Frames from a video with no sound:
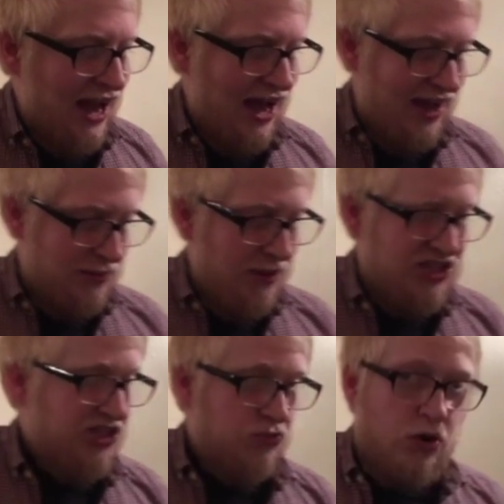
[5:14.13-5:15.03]
And
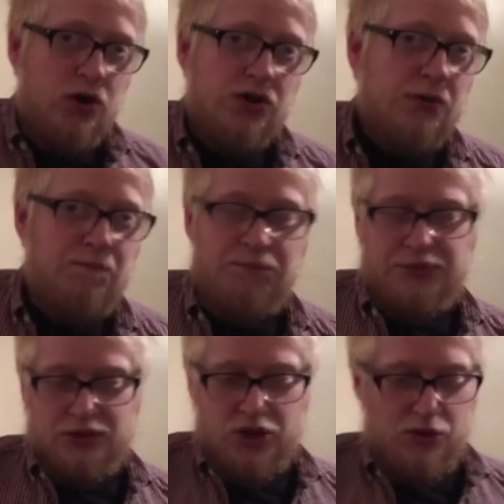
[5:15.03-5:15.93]
Magic Rock,
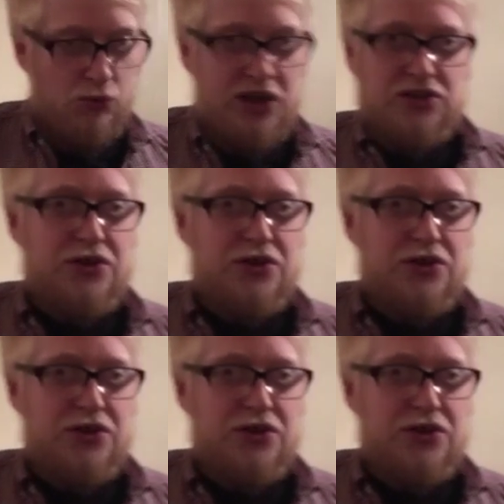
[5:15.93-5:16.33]
they're well